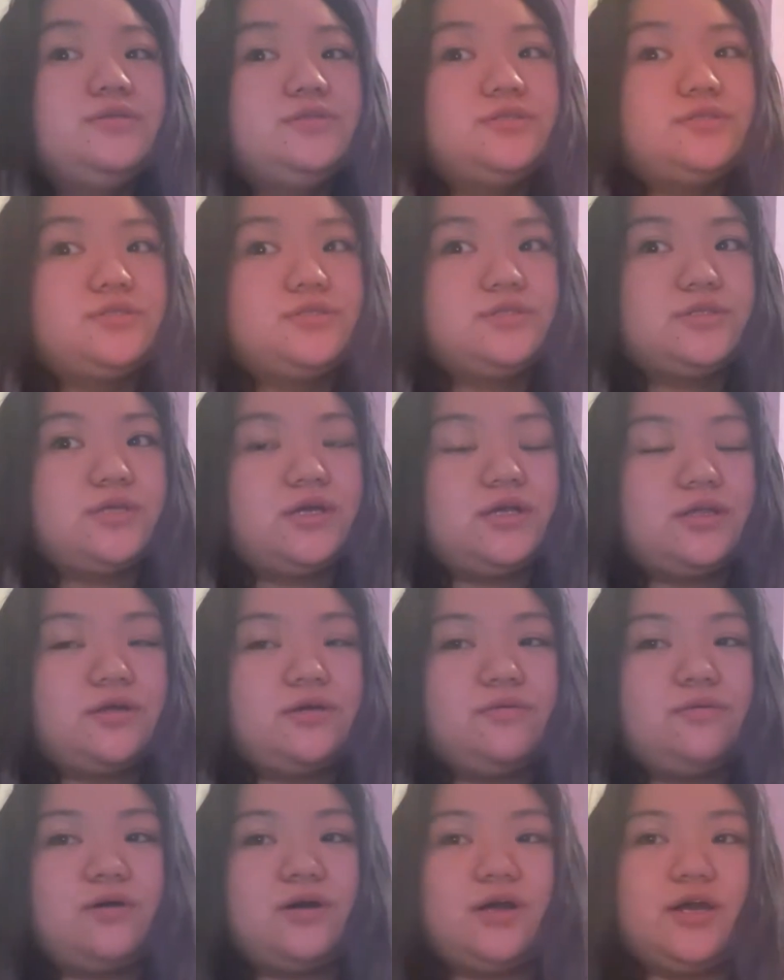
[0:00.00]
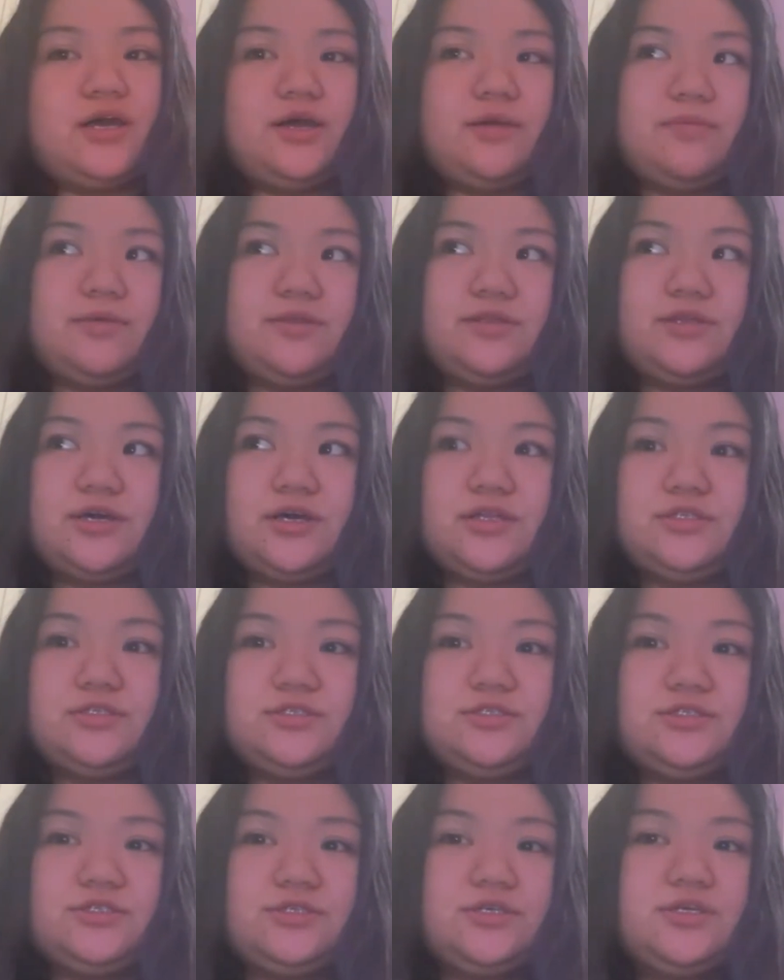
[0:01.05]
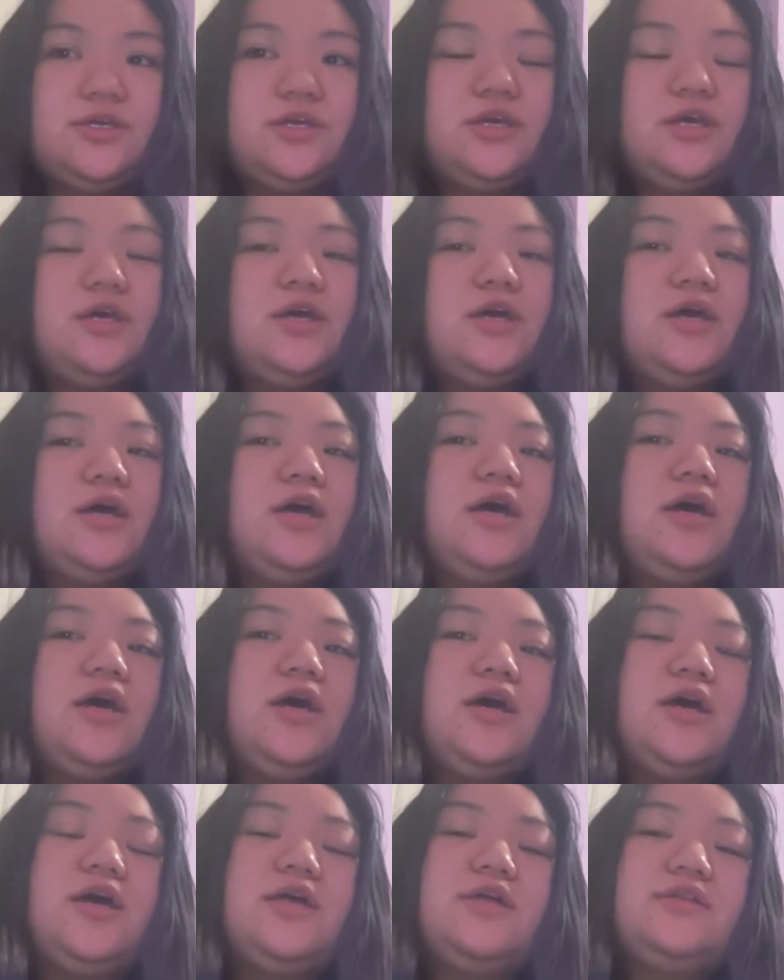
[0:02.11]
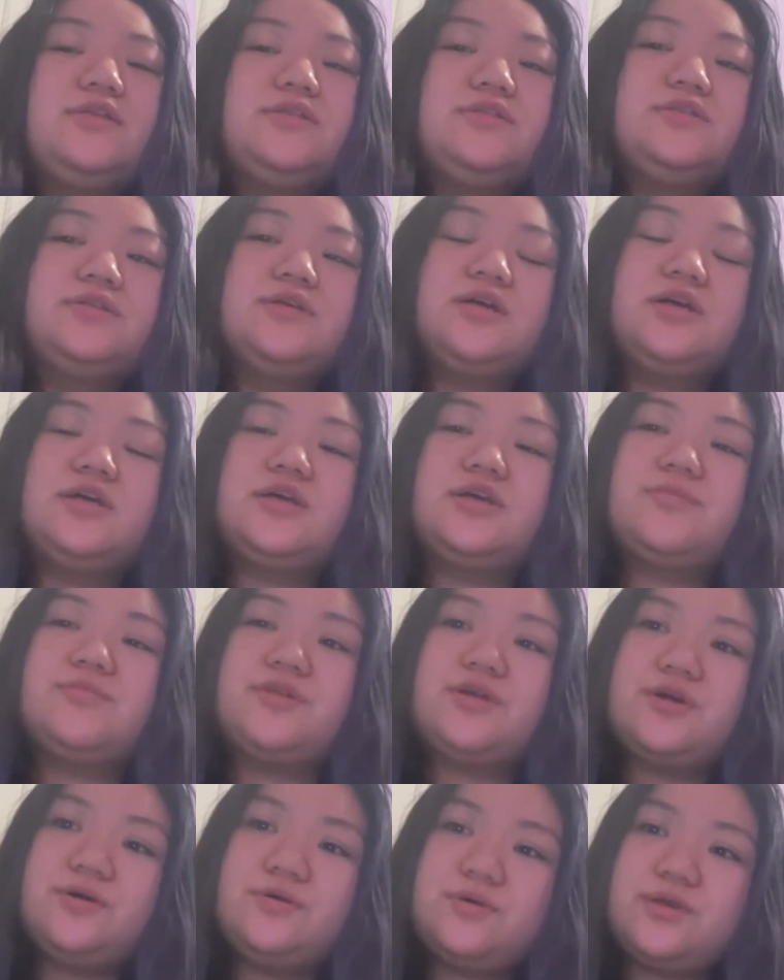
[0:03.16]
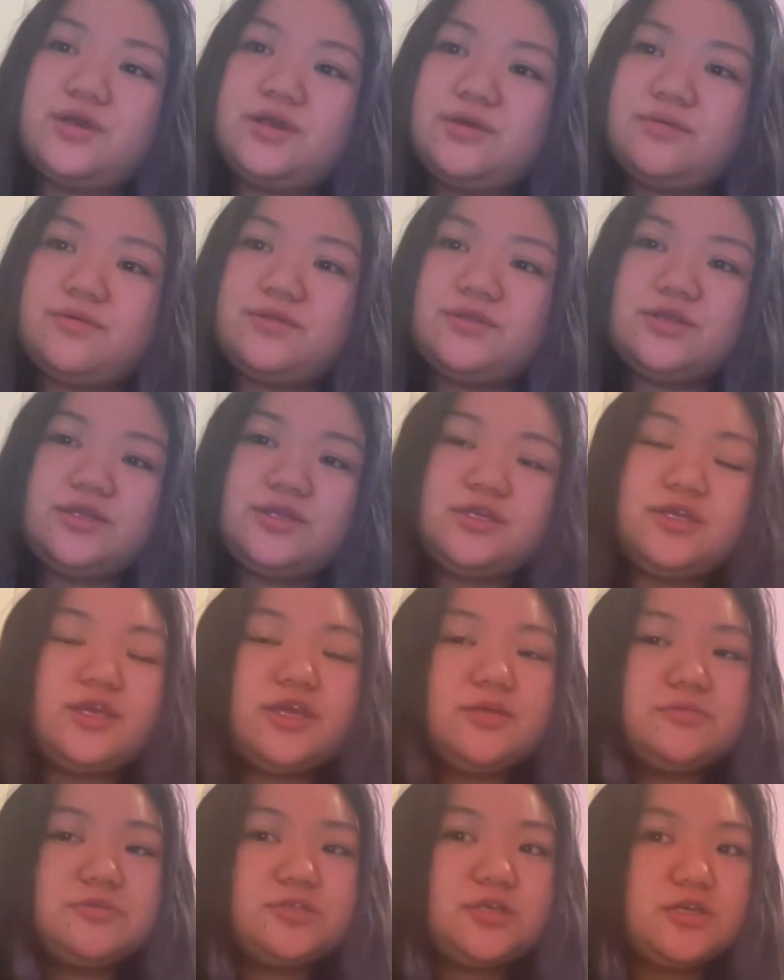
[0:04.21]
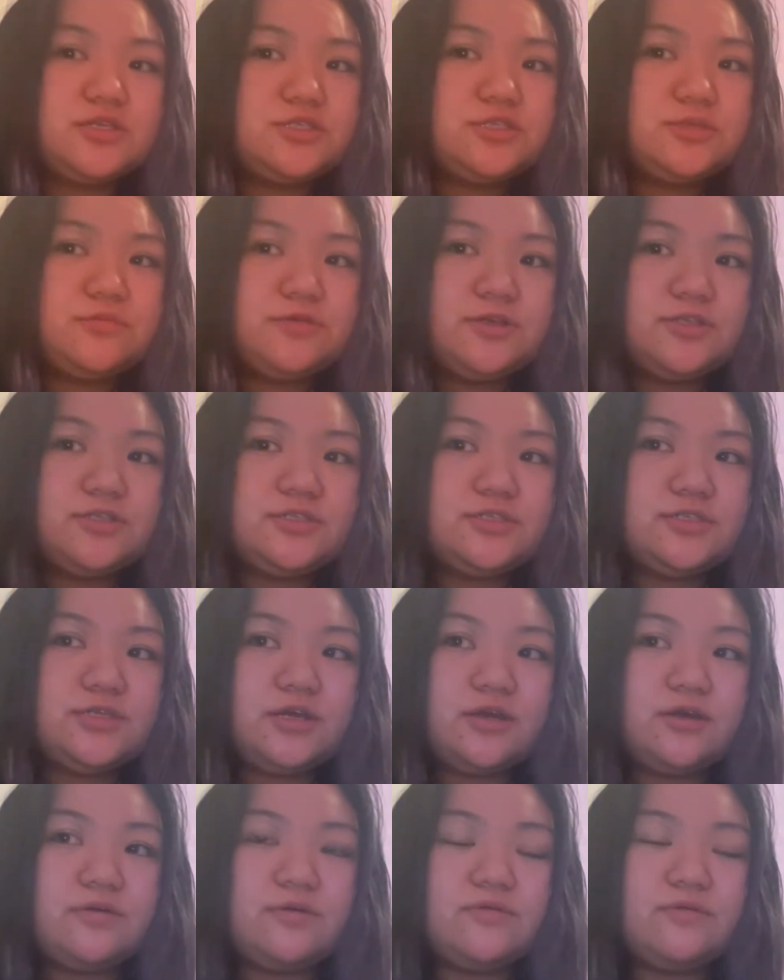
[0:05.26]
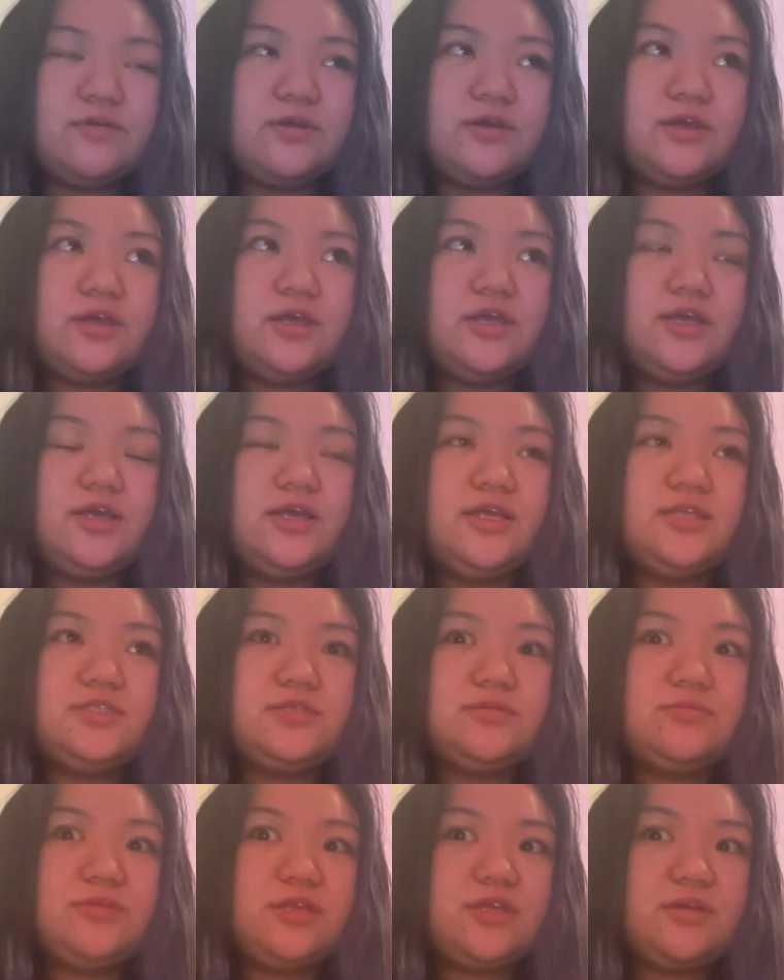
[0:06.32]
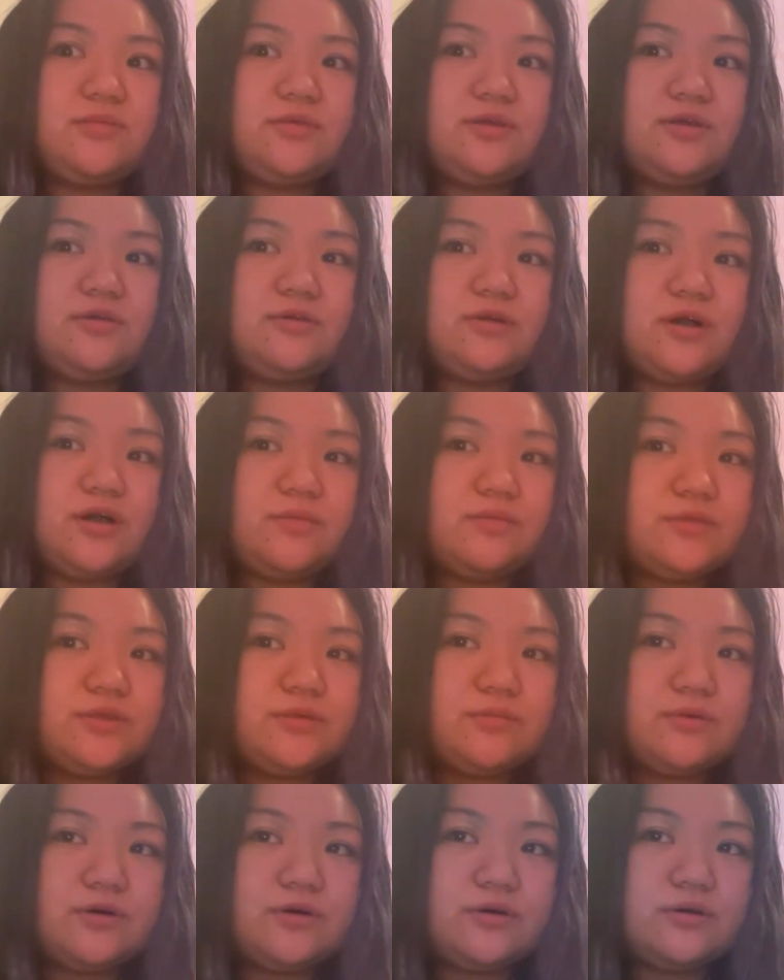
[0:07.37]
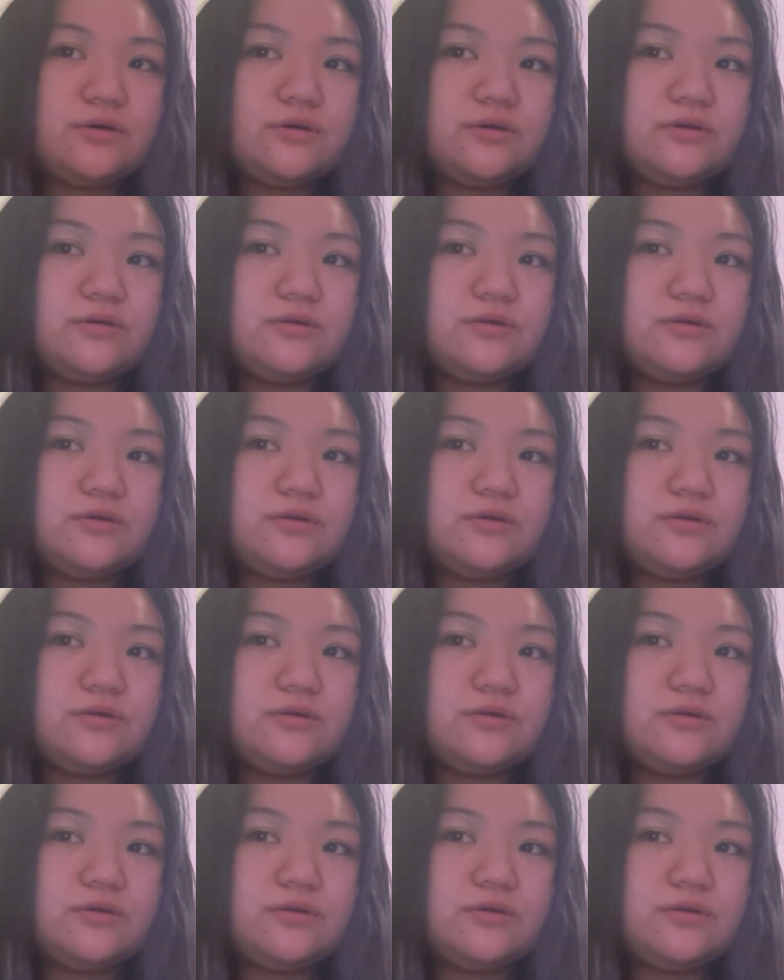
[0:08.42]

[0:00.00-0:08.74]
This is exactly why I've been touched. And I am not okay with it. He keeps touching me and stuff. It's making me uncomfortable.